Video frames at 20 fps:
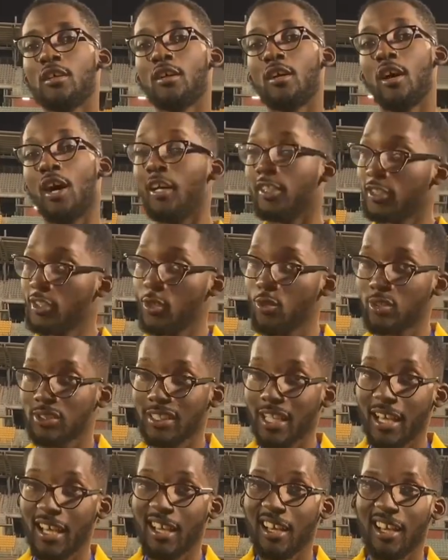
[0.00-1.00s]
On
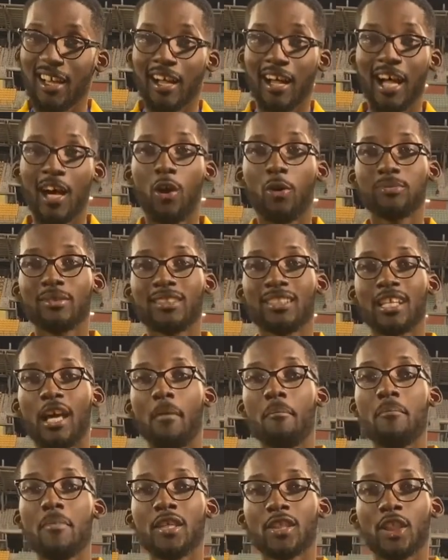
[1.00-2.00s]
Tuesday, I hope to see a
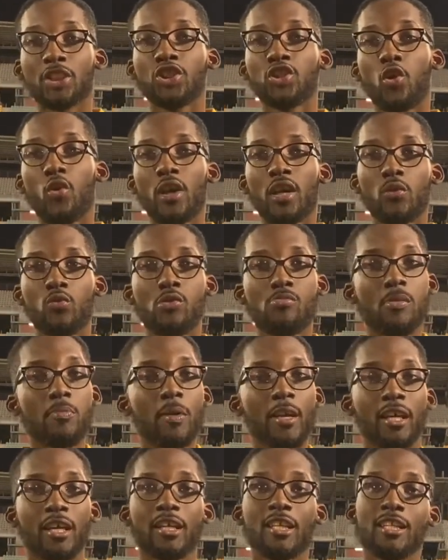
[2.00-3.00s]
better showing. We'll be
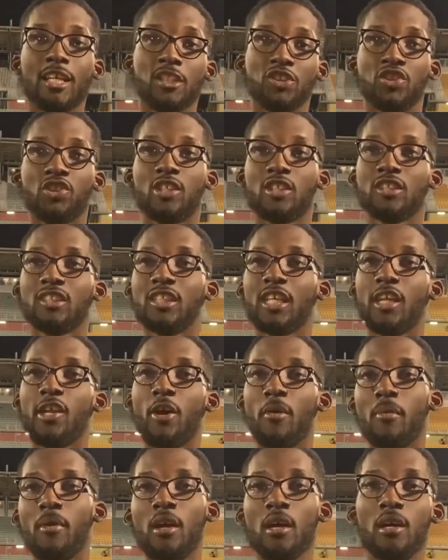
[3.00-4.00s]
playing in the National
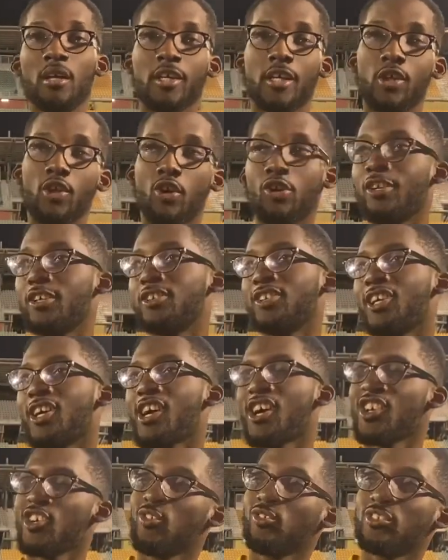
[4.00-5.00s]
Stadium. The
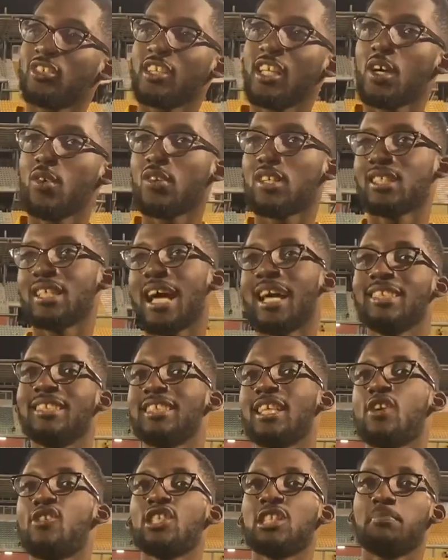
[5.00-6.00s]
turnout today was, I'd
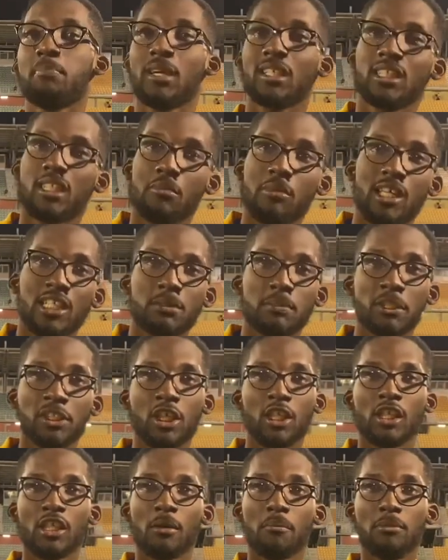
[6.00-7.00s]
say, respectable,
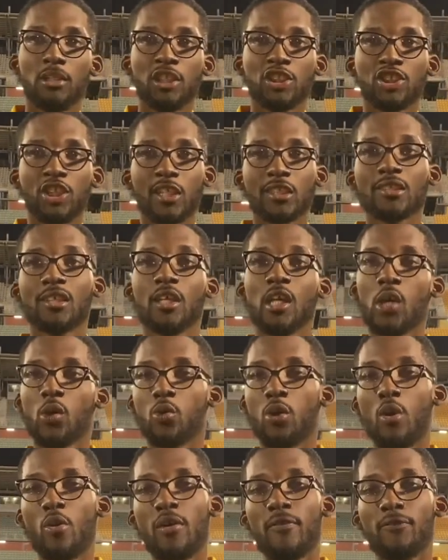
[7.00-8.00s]
especially in the bleachers,
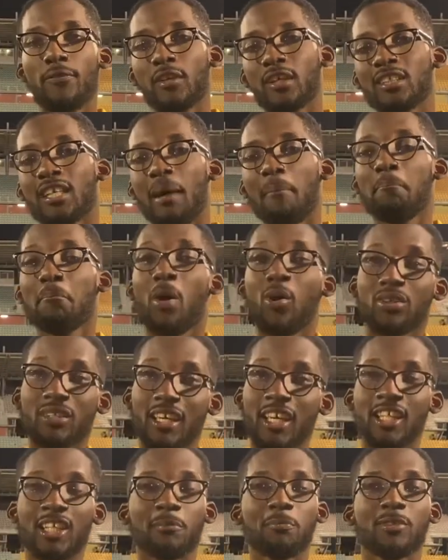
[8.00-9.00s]
where we filled about
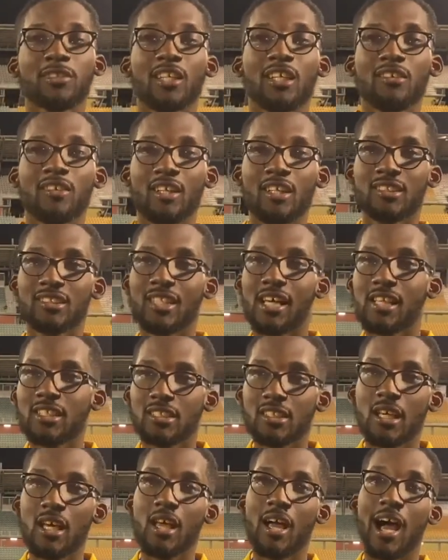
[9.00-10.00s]
80% of the stands.
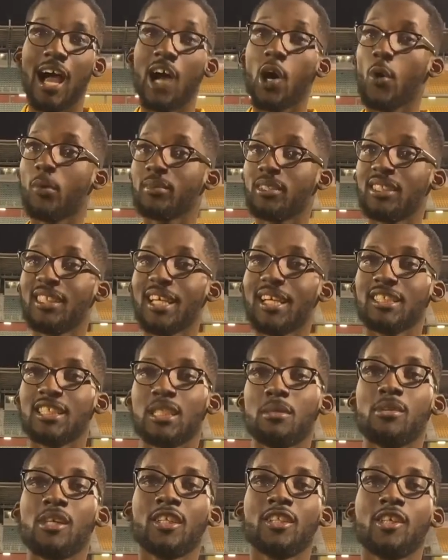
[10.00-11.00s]
I hope to see a
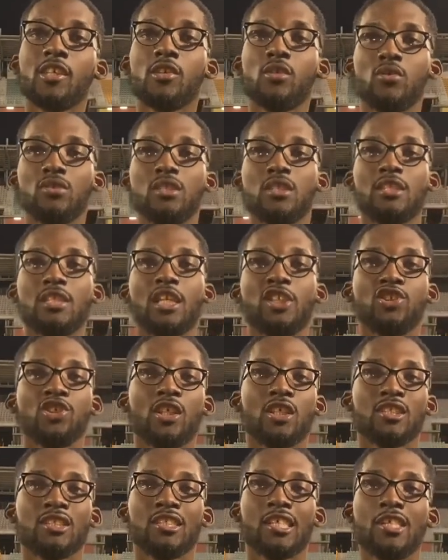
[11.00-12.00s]
similar turnout in the
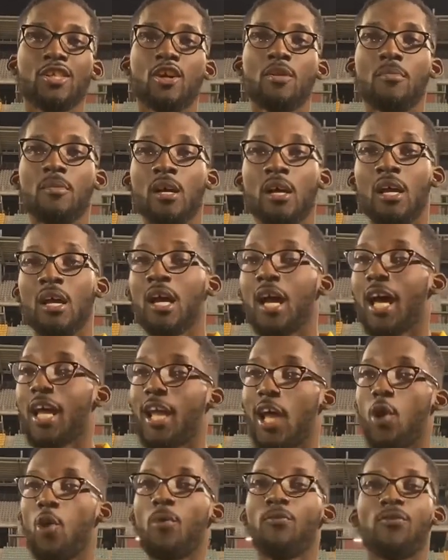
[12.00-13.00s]
National Stadium, and
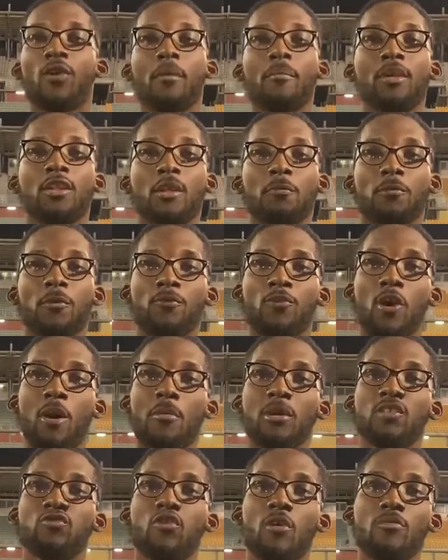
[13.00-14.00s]
I hope for a better
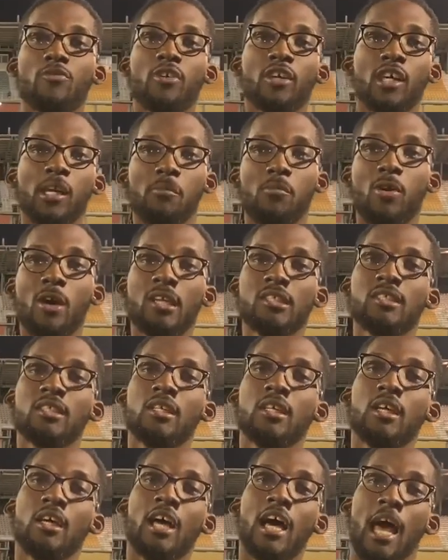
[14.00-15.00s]
performance from the Reggae Boys.
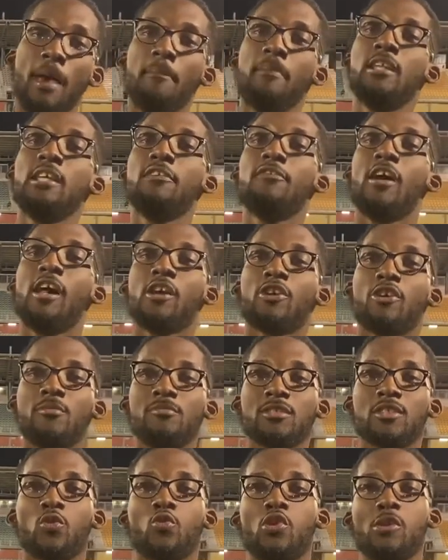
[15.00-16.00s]
I believe
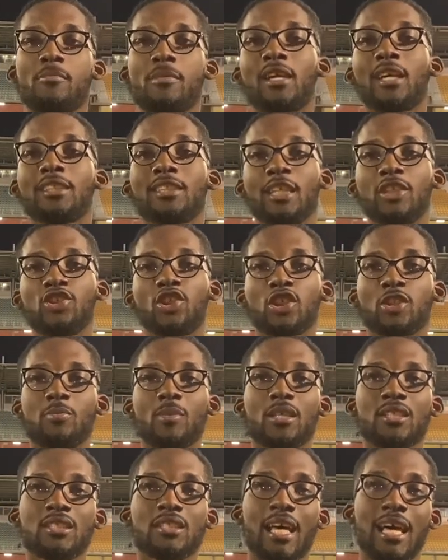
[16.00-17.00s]
Hargreaves will make his
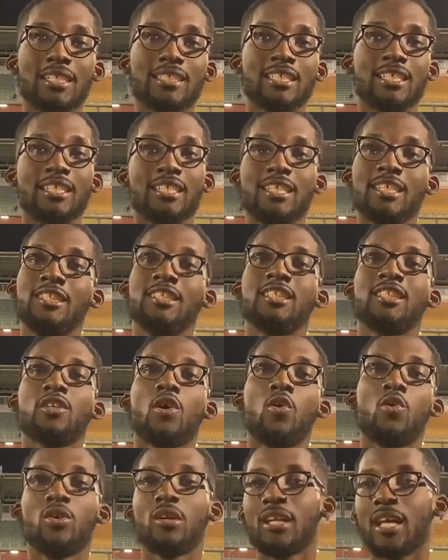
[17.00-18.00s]
adjustments, as he did
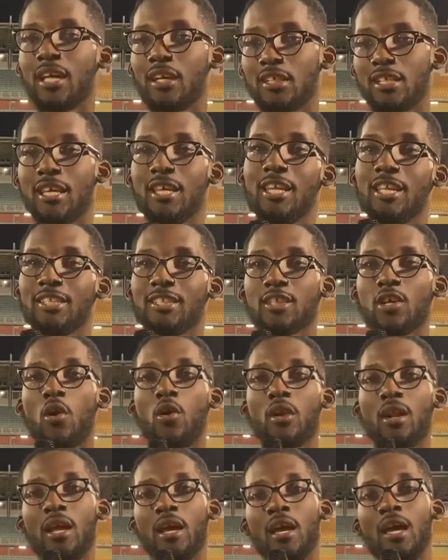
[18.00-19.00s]
sound
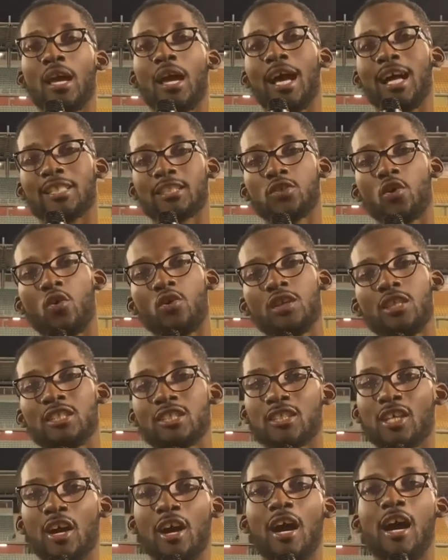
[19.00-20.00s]
as though he
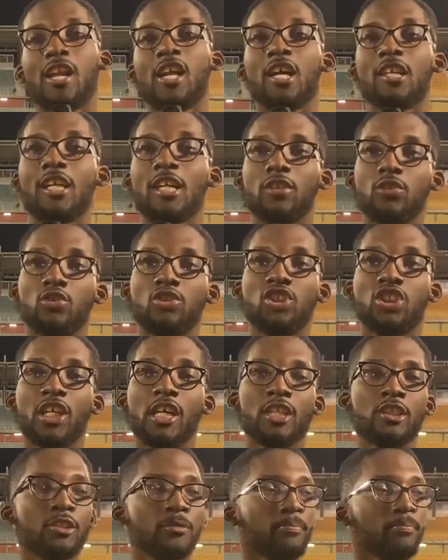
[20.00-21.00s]
saw a lot that could
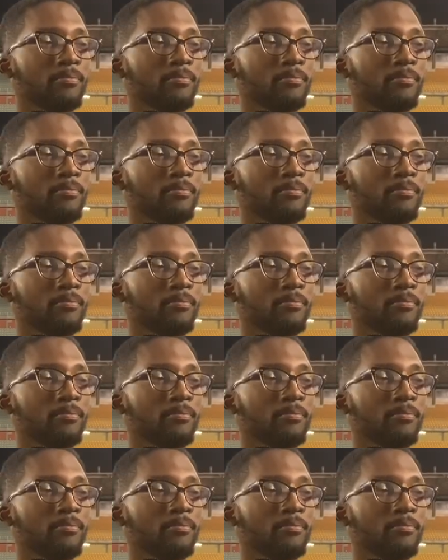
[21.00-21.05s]
change.